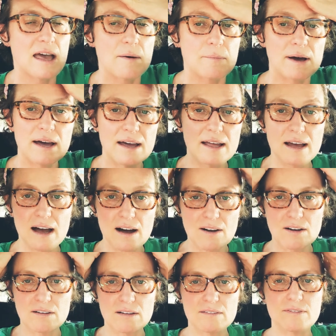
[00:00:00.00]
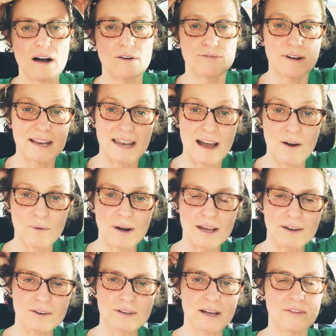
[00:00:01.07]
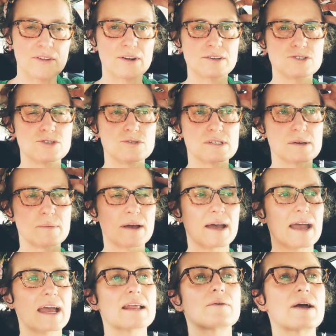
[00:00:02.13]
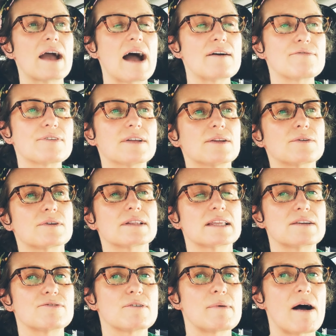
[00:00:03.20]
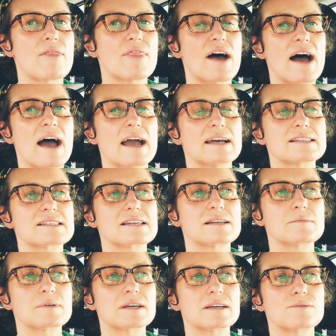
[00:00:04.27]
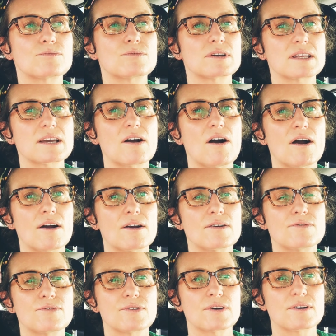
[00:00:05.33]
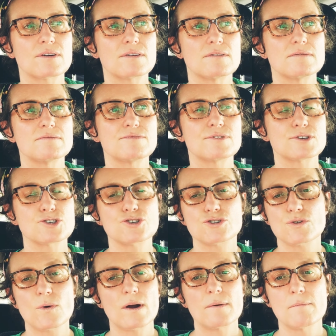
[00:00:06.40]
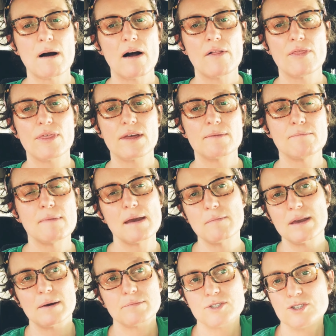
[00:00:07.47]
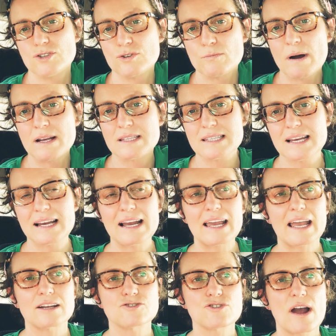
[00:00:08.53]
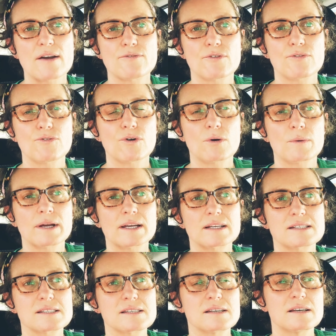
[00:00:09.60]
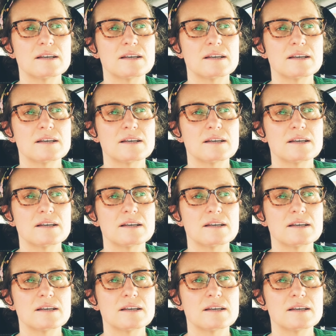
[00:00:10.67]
But I'll find out when I go down there on Tuesday. But anyway, I feel a relief about that. It's going to be really hard for sure a month and maybe up to 2 months. Like I can't drive for 4 weeks.